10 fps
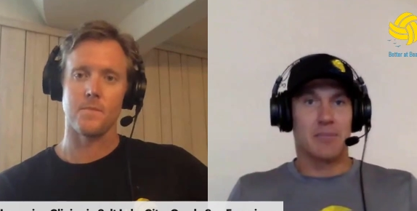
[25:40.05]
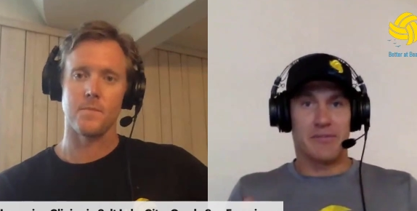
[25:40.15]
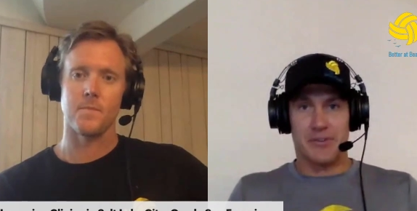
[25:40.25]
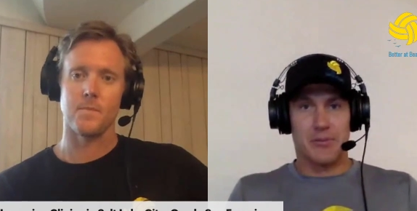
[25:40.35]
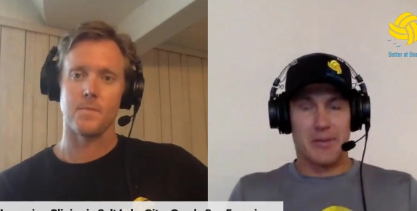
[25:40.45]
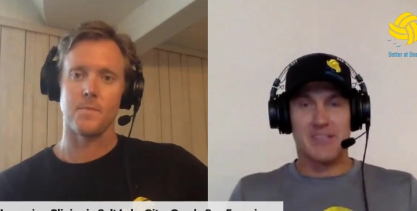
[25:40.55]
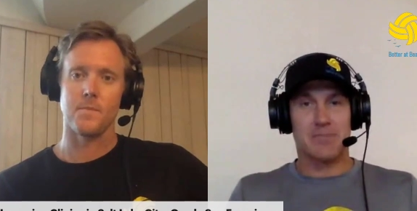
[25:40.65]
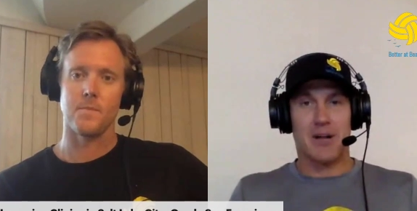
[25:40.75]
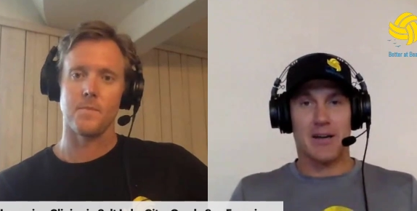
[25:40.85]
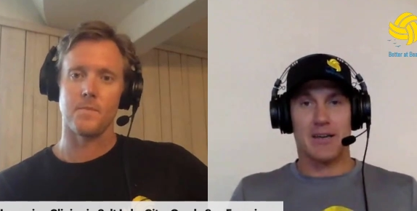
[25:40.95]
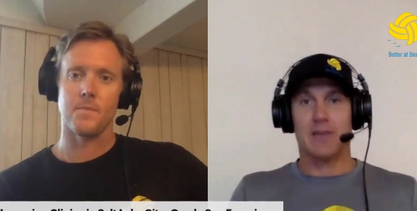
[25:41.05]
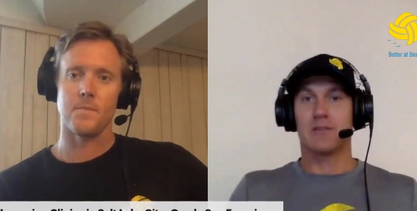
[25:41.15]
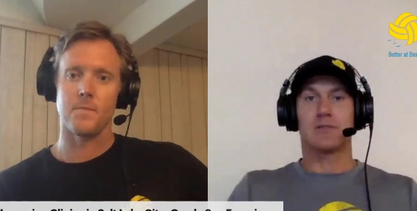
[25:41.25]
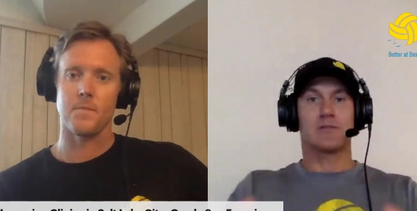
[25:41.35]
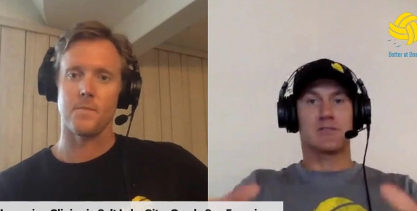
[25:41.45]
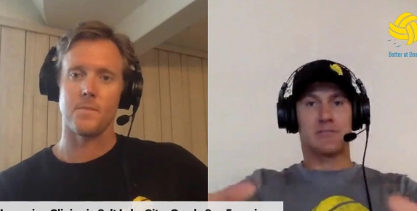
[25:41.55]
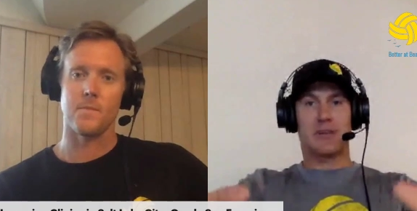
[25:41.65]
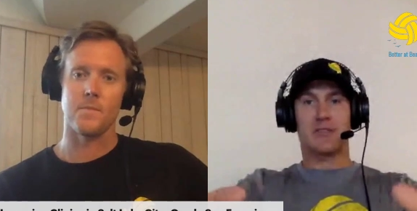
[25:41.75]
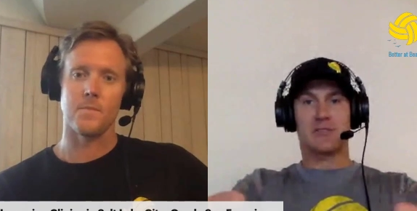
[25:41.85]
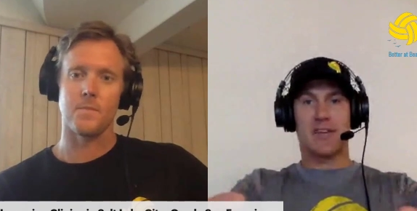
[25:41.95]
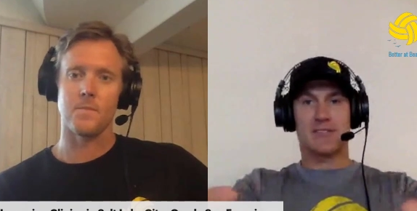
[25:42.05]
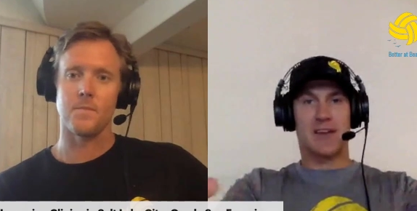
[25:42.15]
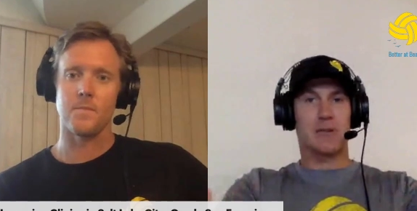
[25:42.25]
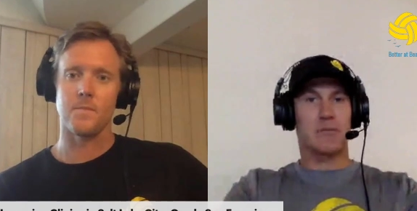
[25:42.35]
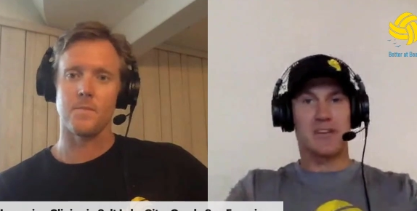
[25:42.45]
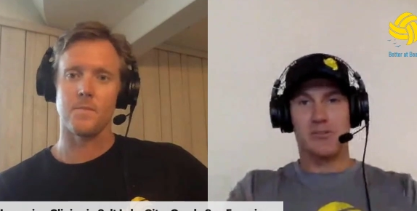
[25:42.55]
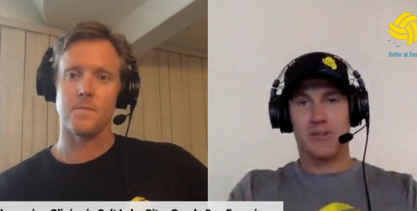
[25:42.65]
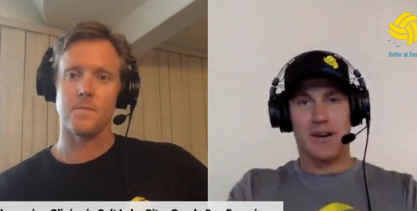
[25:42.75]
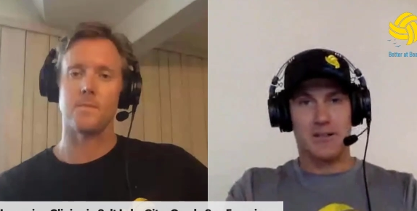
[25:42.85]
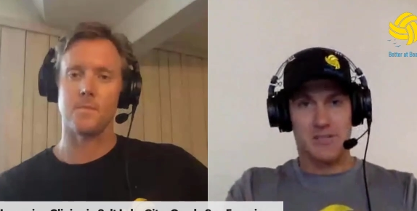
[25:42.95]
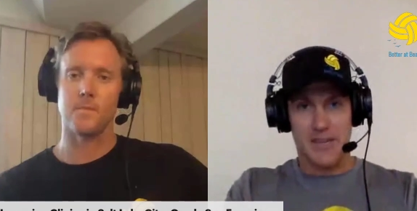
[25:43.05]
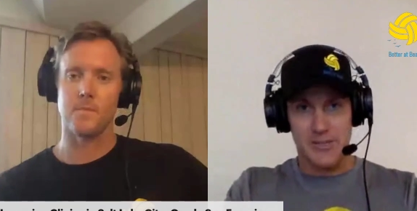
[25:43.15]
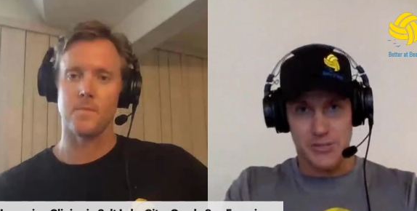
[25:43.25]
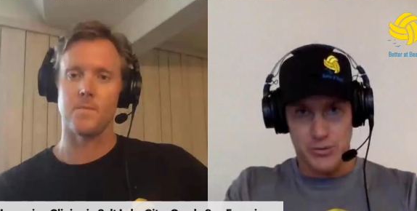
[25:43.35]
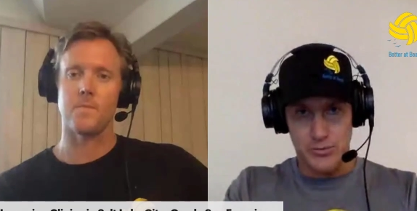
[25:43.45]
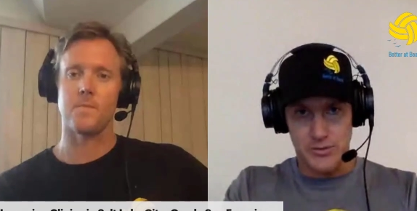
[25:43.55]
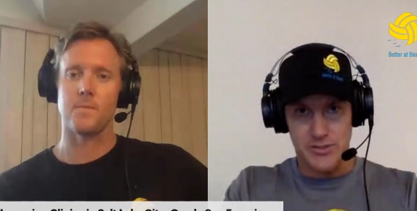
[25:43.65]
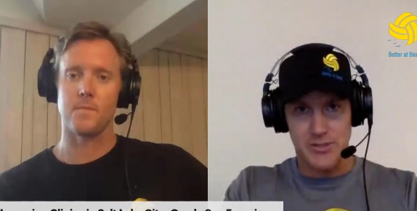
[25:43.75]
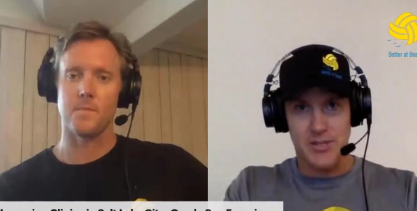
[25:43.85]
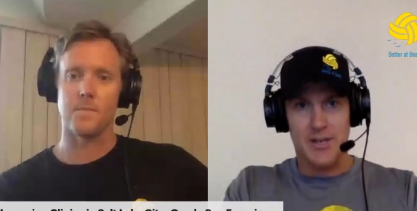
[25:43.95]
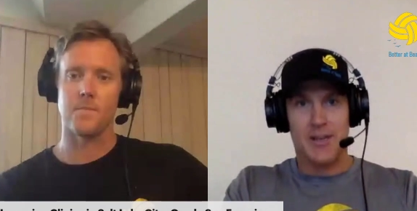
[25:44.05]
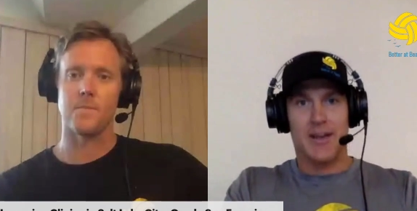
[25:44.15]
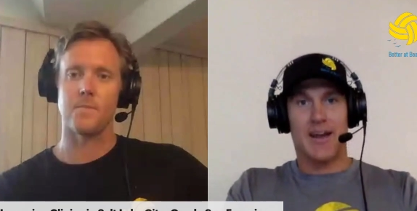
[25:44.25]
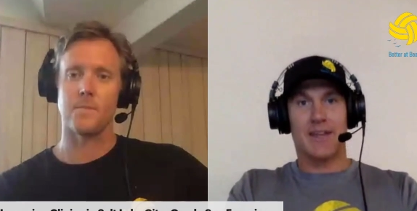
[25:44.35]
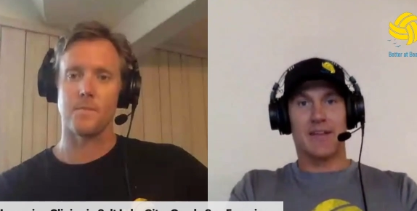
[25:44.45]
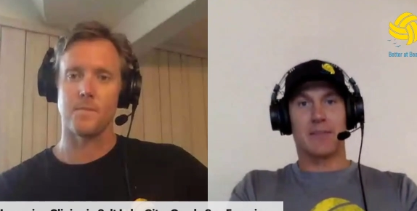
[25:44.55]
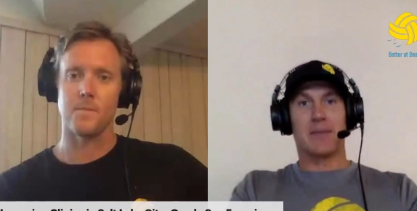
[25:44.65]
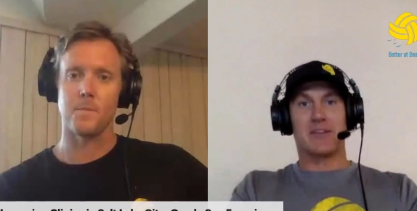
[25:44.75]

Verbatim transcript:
Speaker 1: But for your base blocking, spread those hands out, make sure they're outside your shoulders, and then